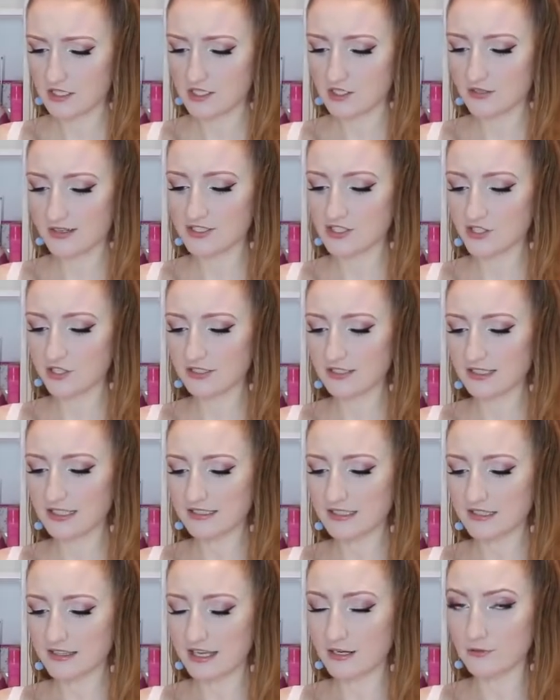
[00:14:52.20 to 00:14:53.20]
So I don't
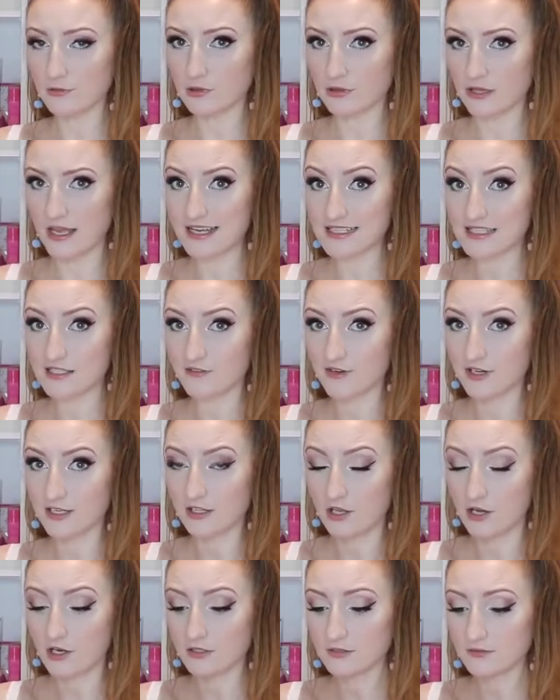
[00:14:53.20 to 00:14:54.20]
think that they will last very
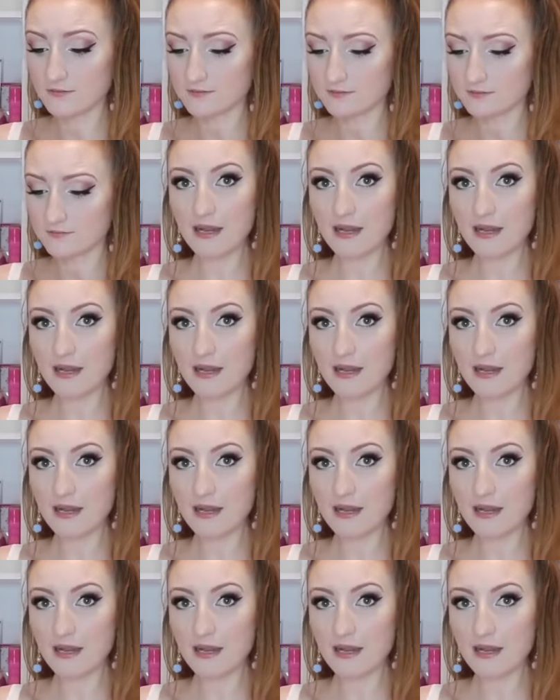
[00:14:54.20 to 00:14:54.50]
long.